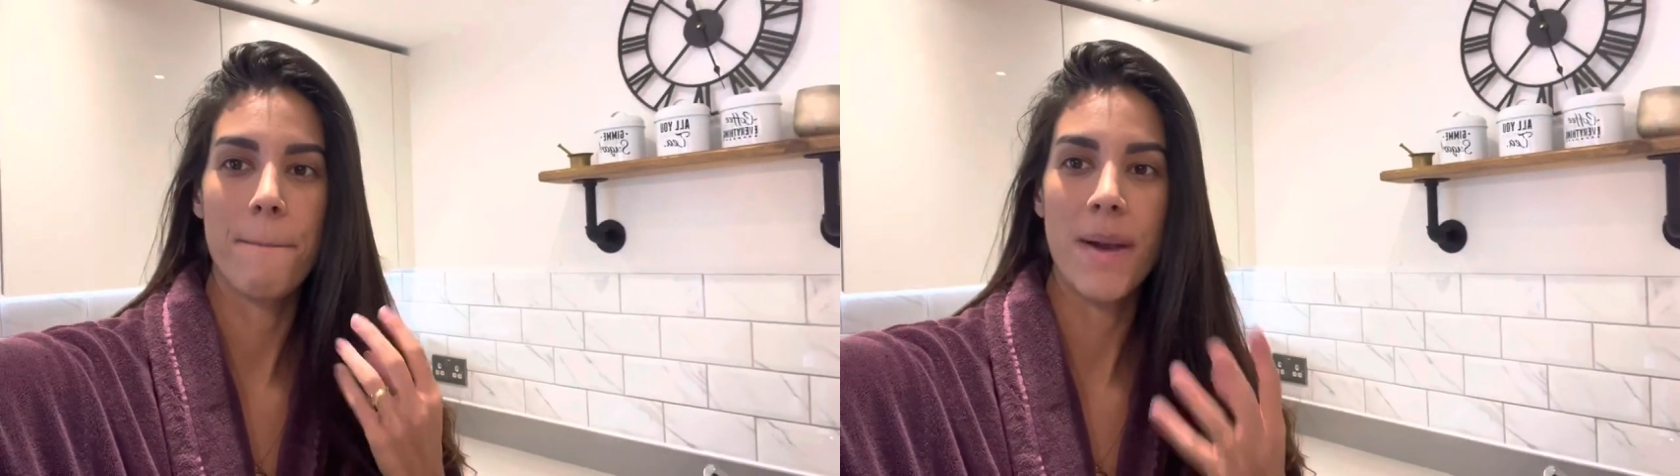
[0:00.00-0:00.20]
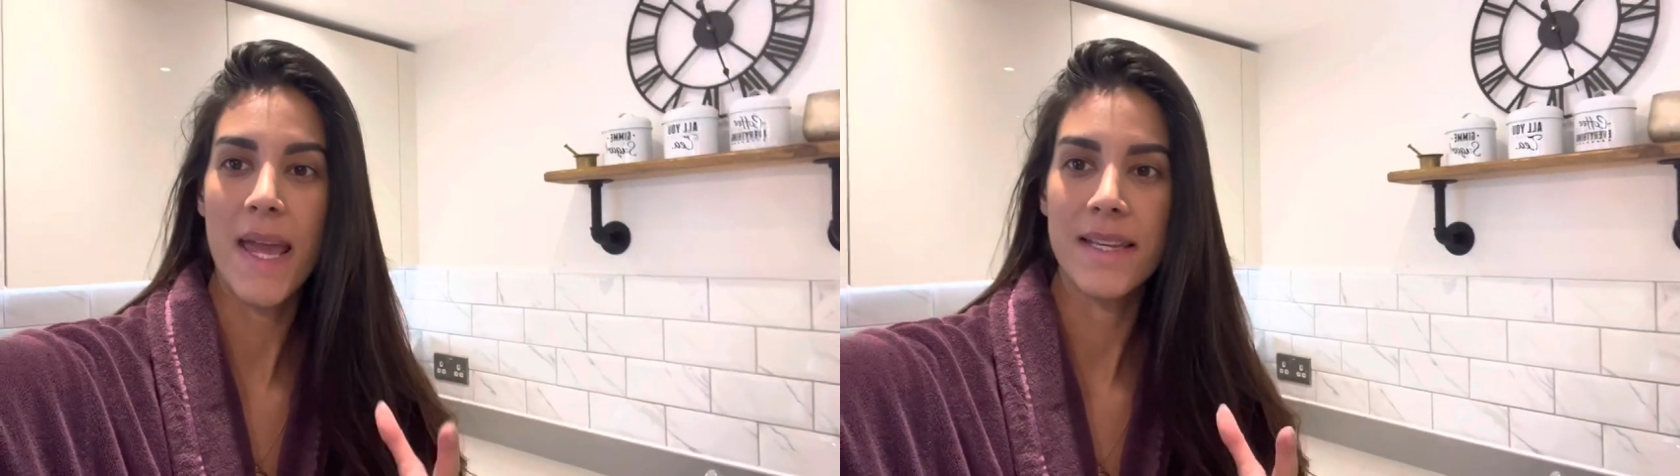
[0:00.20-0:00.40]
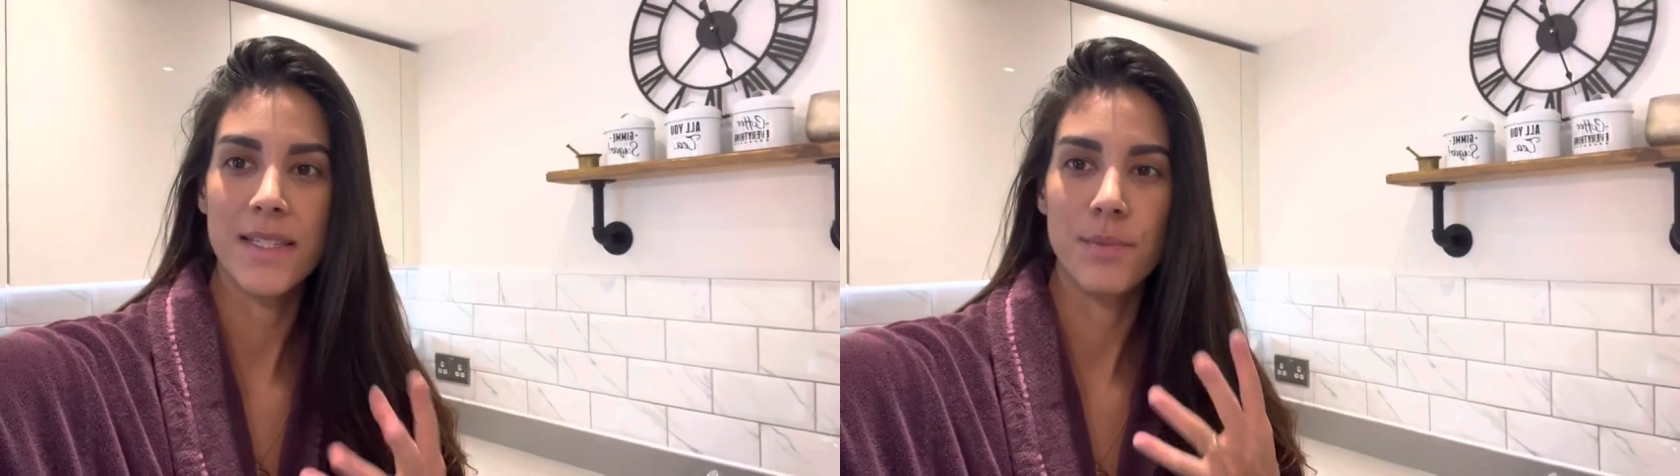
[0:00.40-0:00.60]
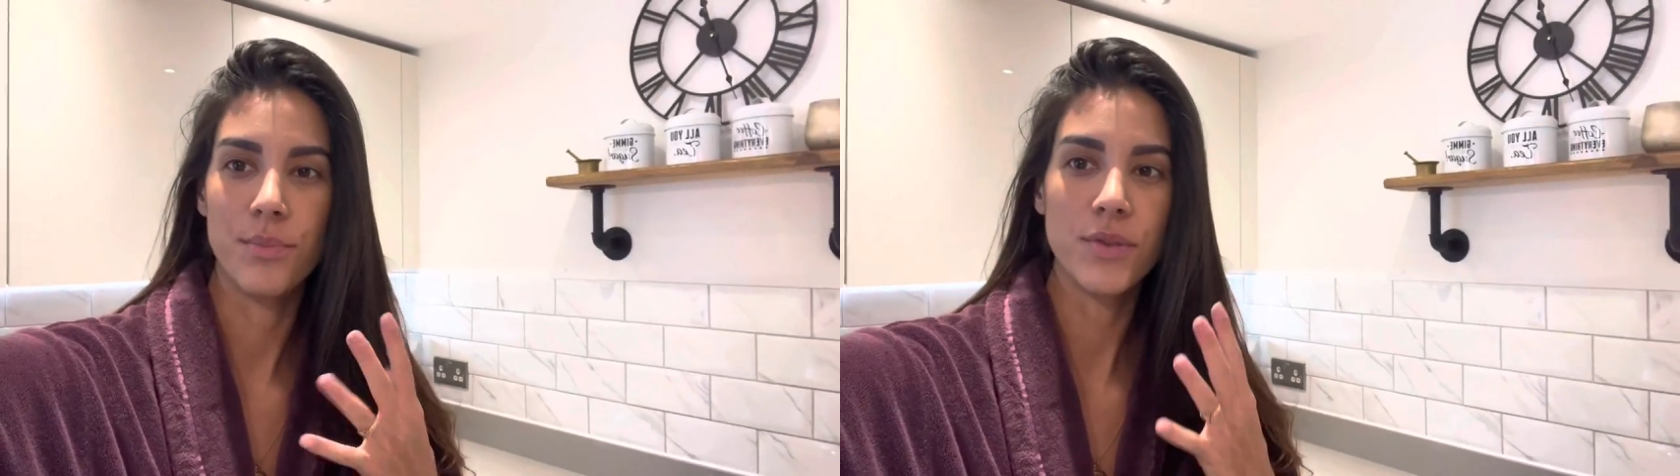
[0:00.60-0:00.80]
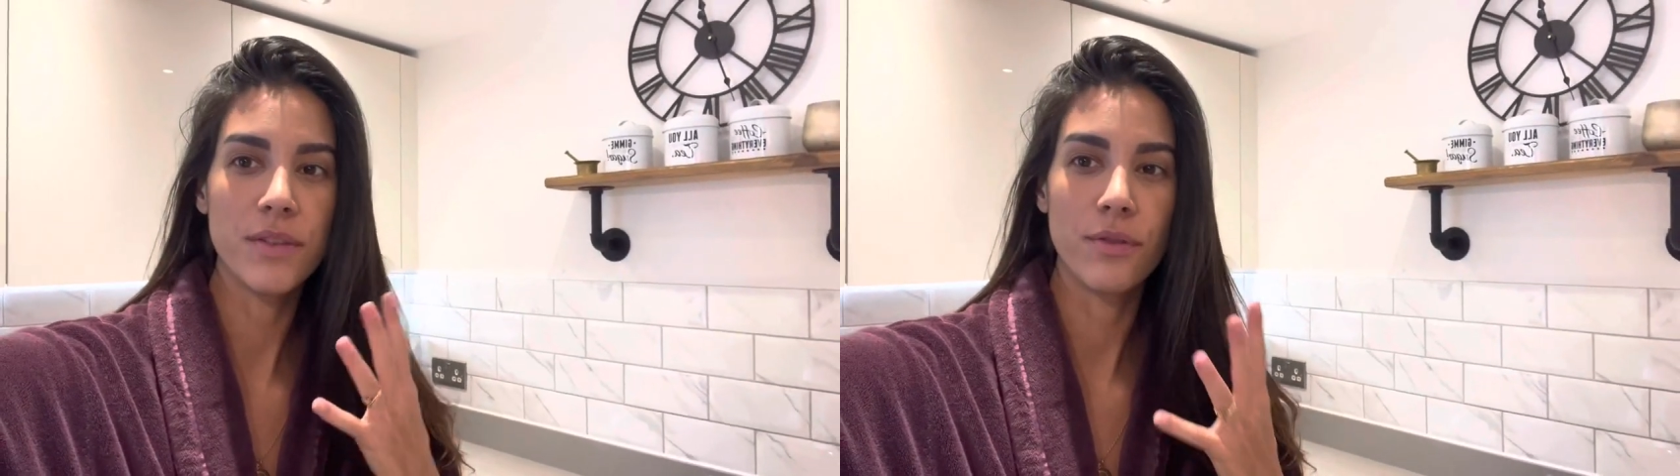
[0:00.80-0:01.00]
places,
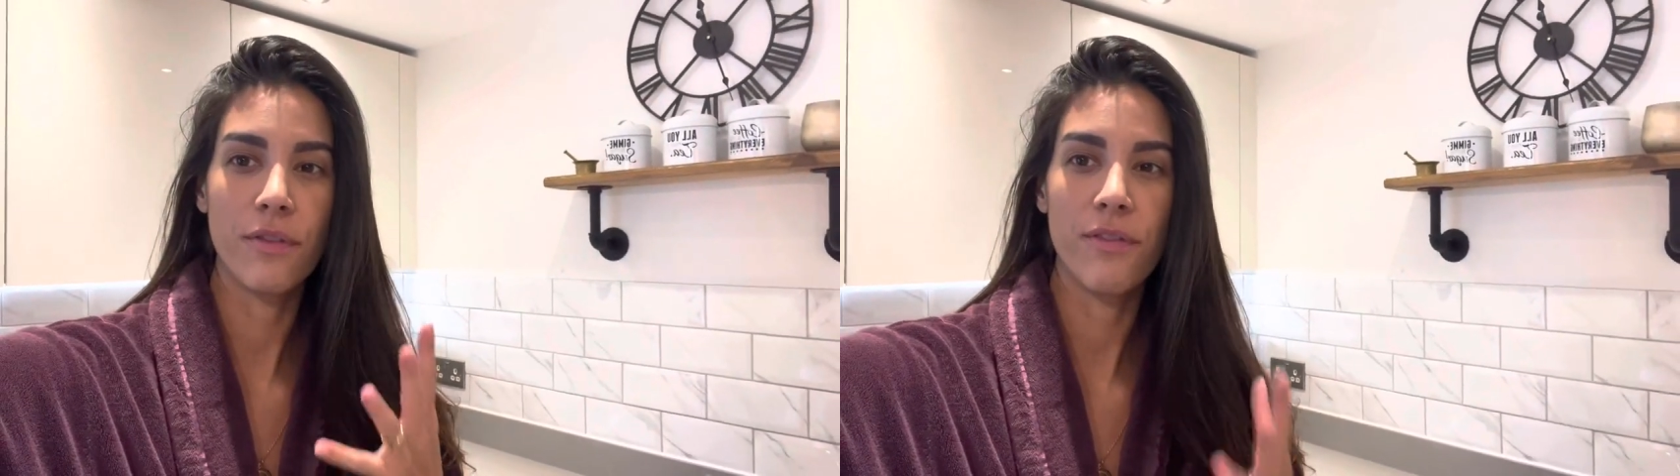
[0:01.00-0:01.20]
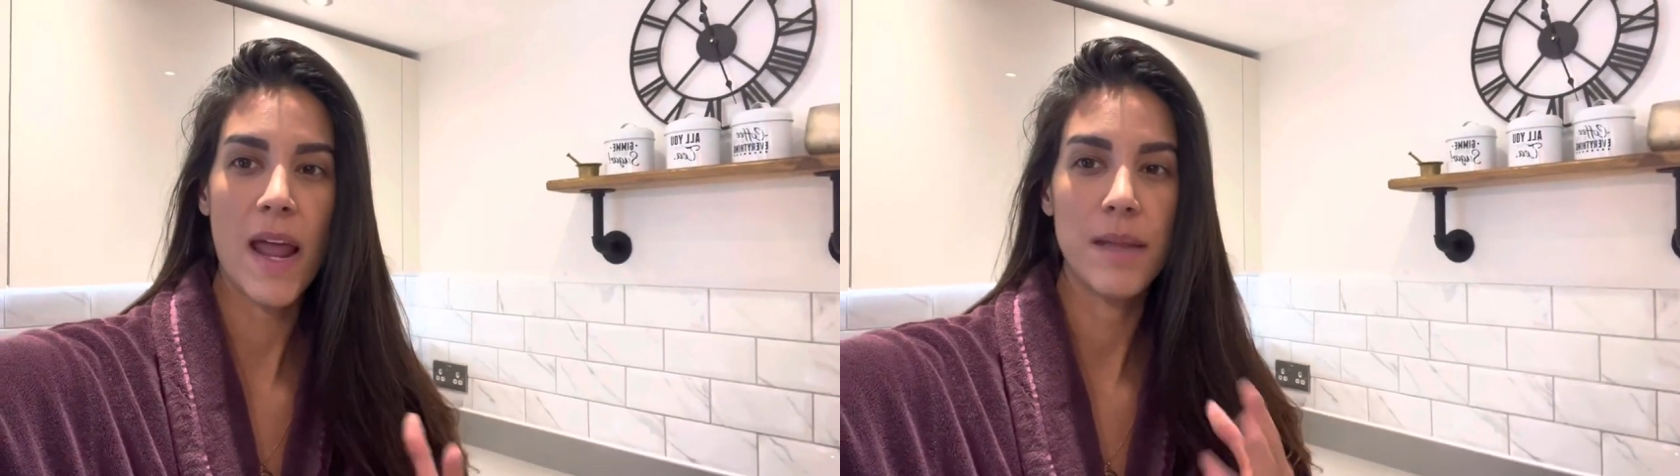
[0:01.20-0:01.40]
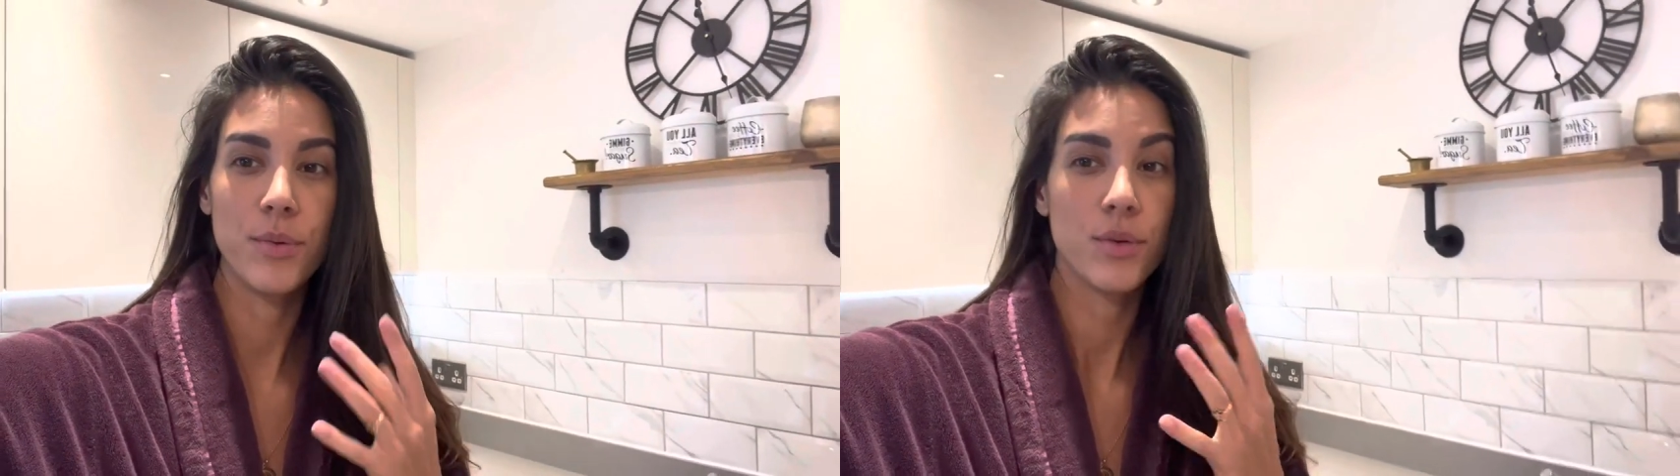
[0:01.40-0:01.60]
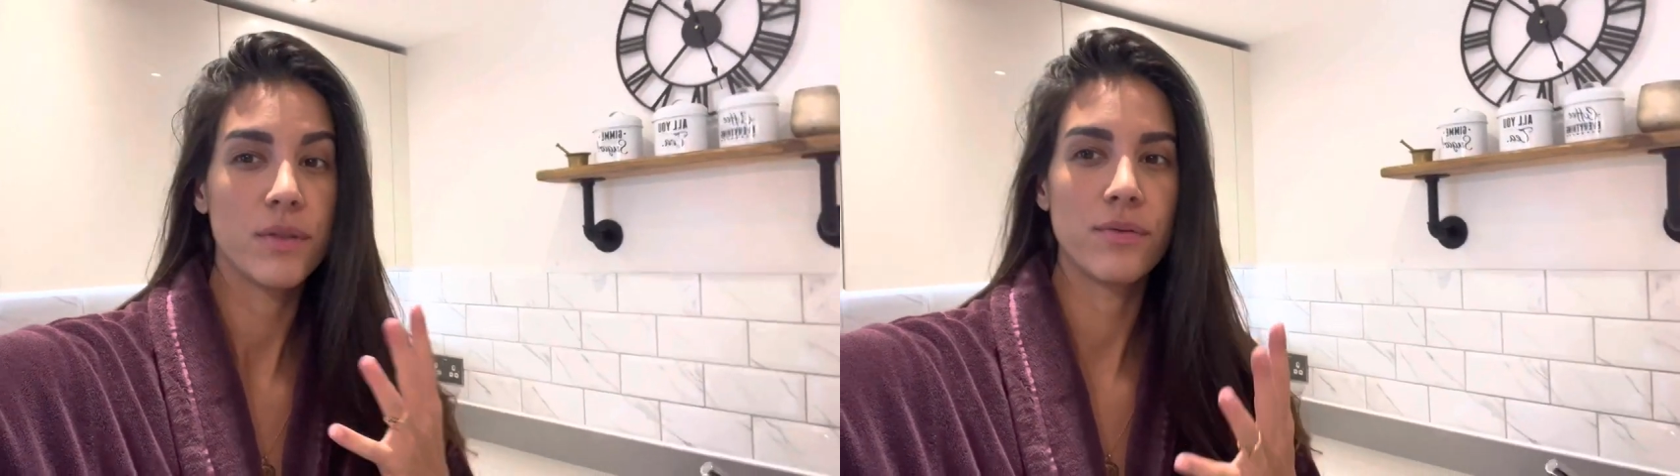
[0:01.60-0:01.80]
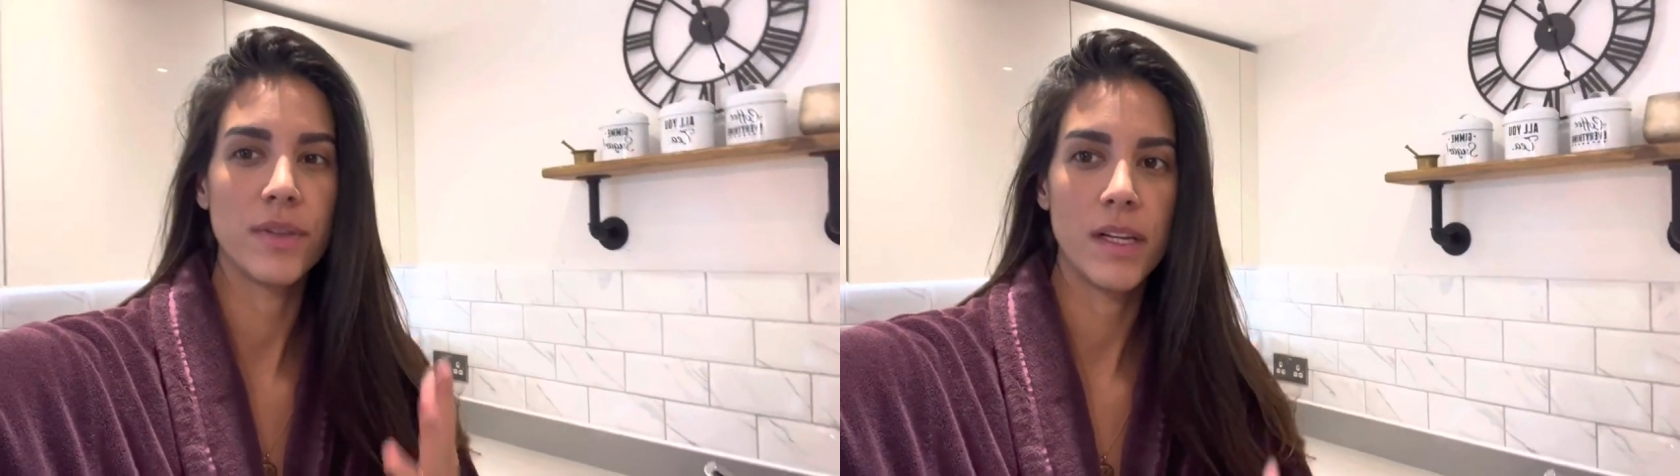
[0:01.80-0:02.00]
beautiful flat,
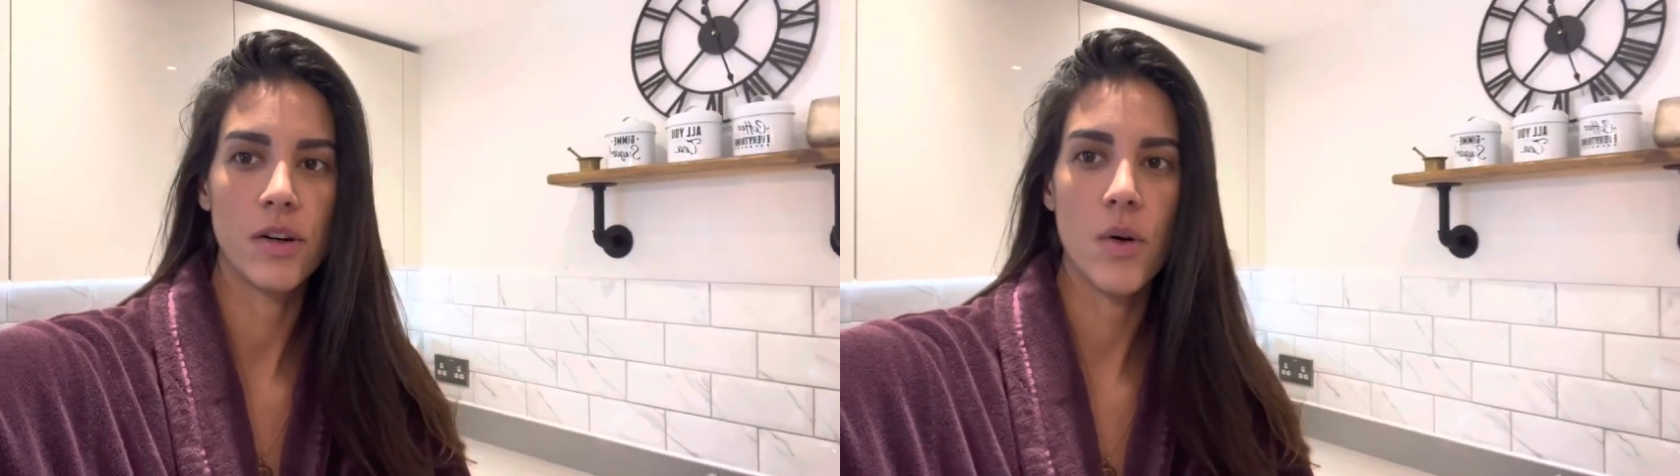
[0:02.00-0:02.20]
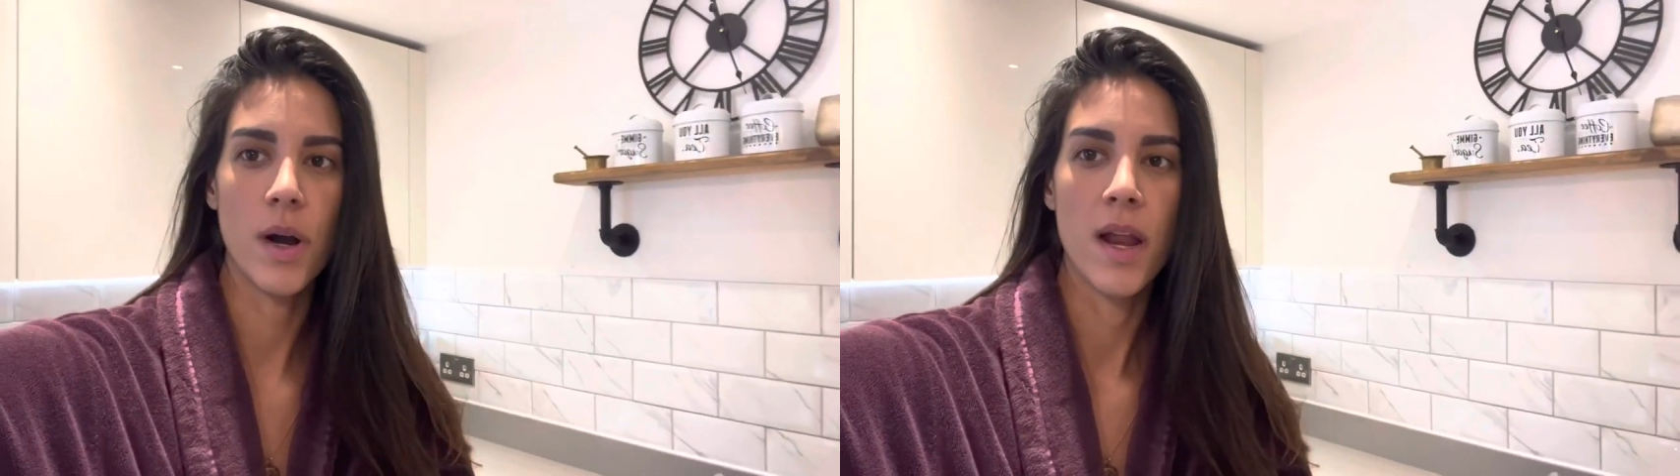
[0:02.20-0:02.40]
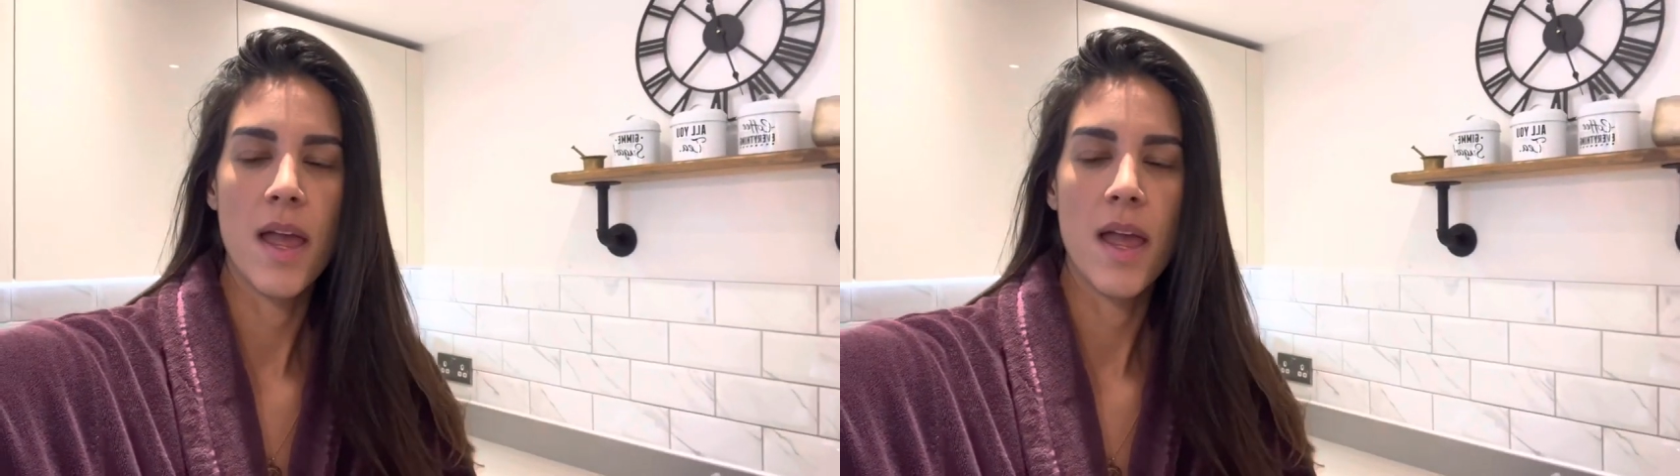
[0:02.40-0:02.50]
beautiful decor.